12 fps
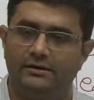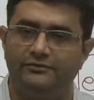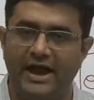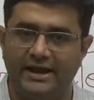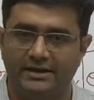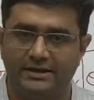
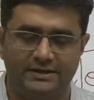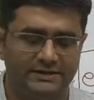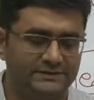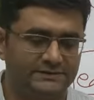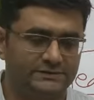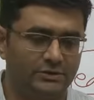
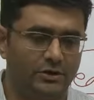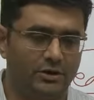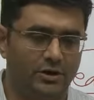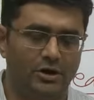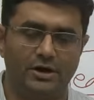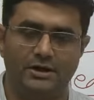factors
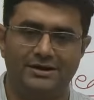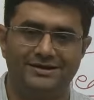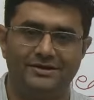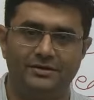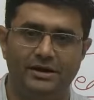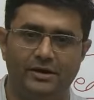or
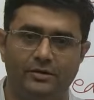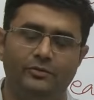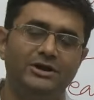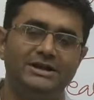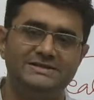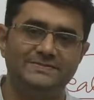
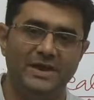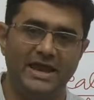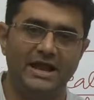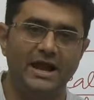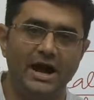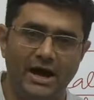what is
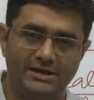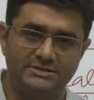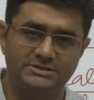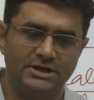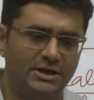being asked.